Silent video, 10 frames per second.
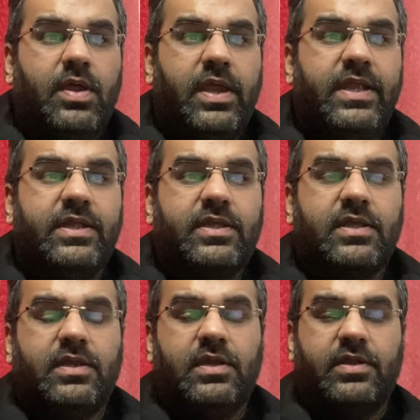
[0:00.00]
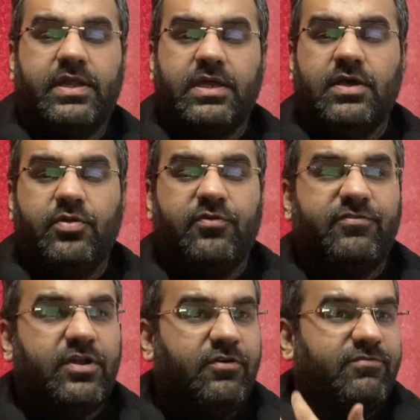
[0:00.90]
in return on
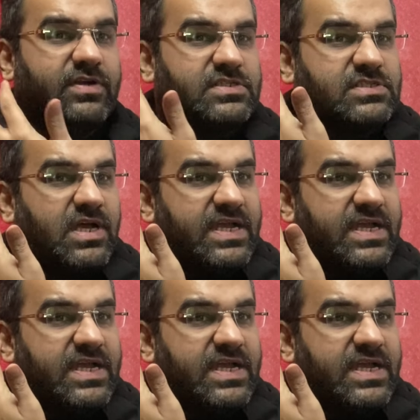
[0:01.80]
fund of funds.